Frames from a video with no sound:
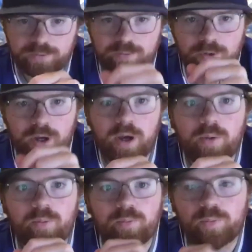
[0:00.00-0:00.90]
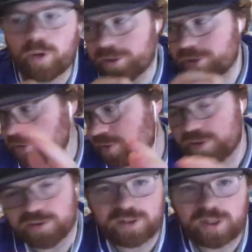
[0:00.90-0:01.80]
I just
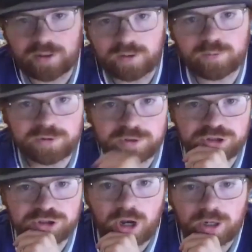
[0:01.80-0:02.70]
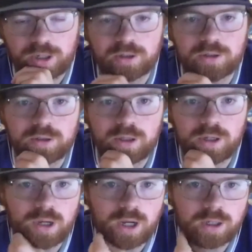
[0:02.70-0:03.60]
didn't say this, which is shocking.
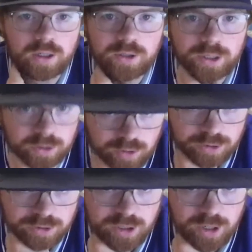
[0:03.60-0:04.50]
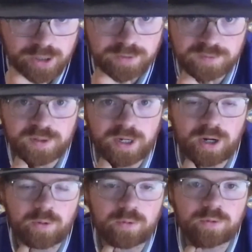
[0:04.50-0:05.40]
Clayton Kershaw is
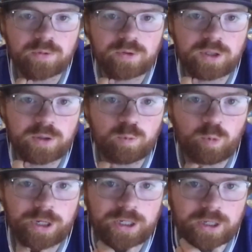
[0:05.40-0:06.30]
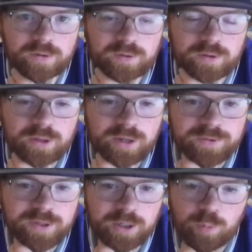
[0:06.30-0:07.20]
now the winningest
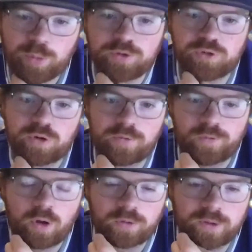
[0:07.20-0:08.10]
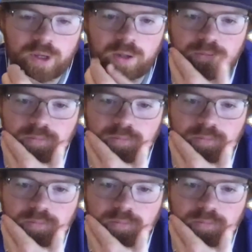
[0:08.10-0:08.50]
left-handed pitcher of all time.